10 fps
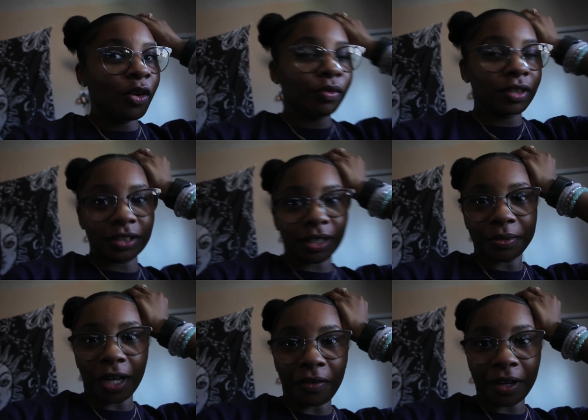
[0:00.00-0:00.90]
what's
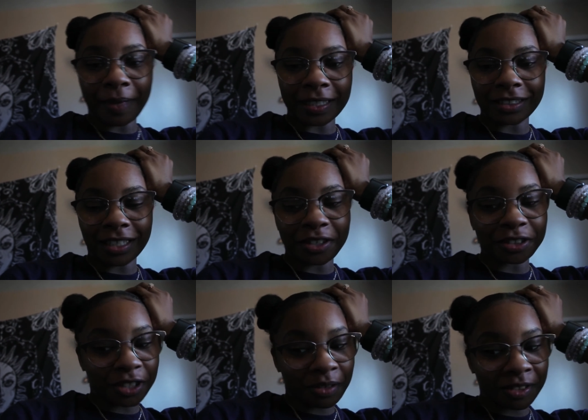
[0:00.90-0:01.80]
up y'all welcome back to the channel
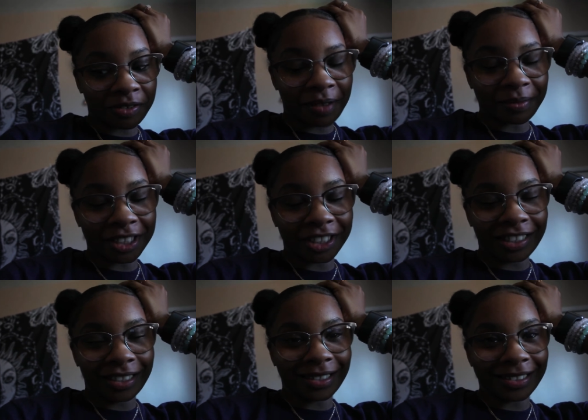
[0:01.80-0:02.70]
it's your name is
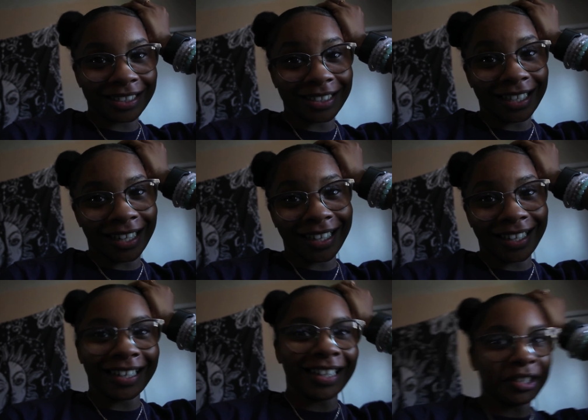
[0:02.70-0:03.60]
g and
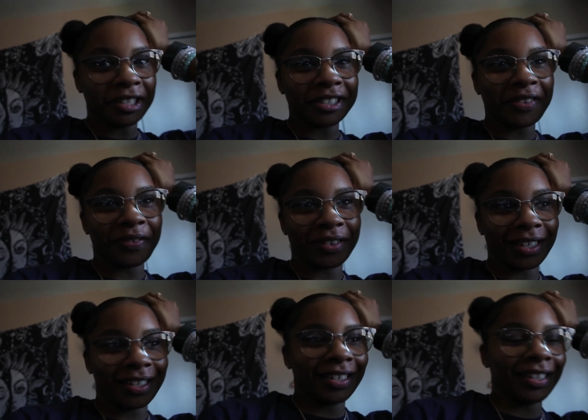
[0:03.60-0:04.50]
today is
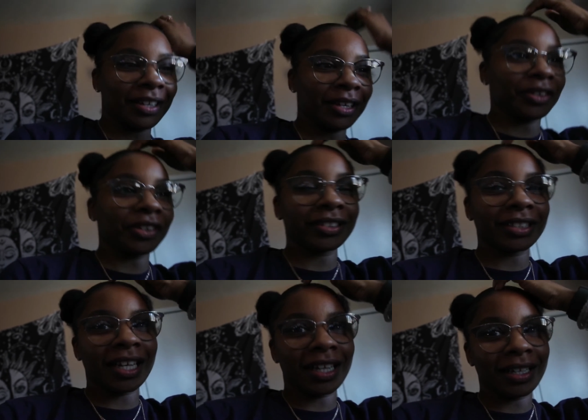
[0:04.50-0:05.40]
freaking uh,
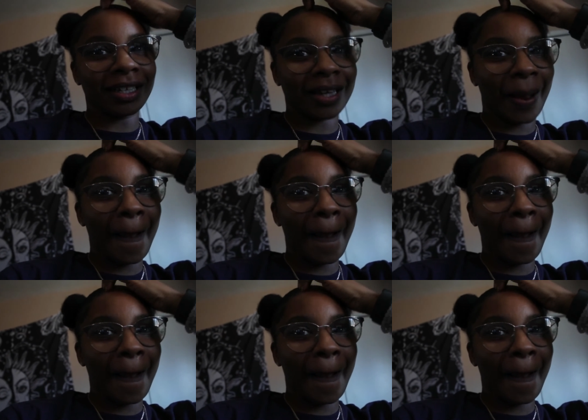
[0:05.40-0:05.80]
thursday